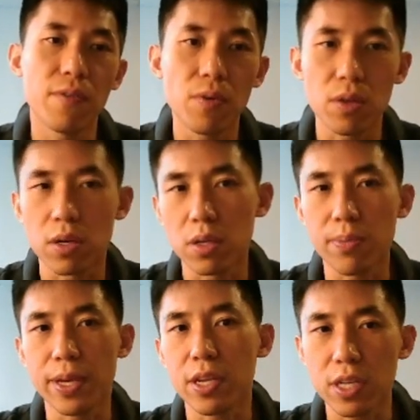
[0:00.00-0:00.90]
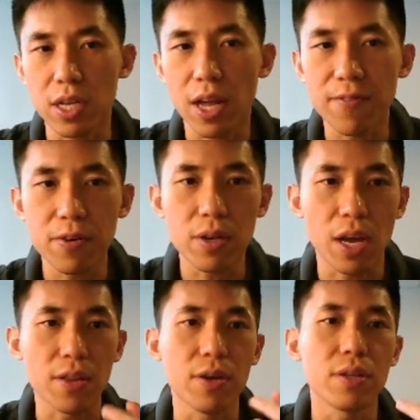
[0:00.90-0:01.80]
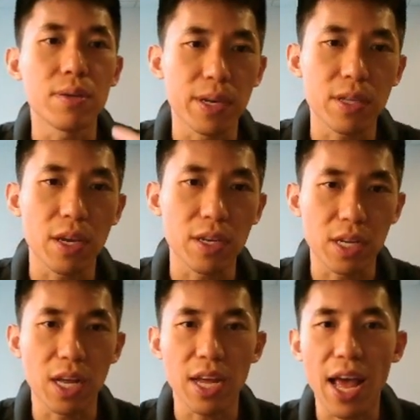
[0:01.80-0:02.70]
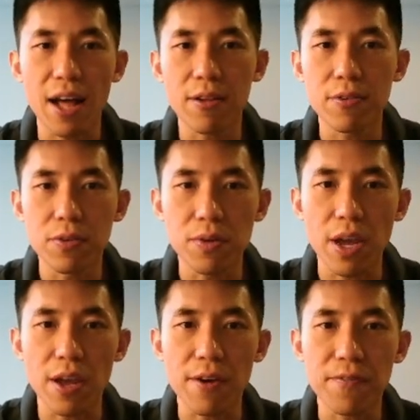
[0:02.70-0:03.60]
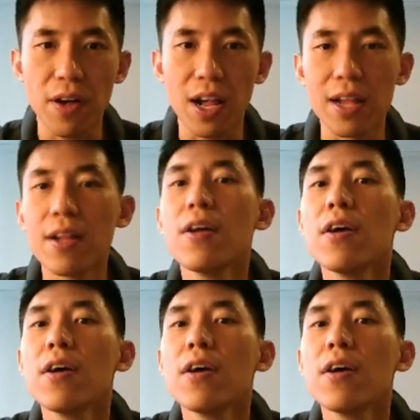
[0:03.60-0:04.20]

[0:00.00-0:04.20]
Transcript: with the TBS Agent Lite folder and the TBS Agent Lite LUA file.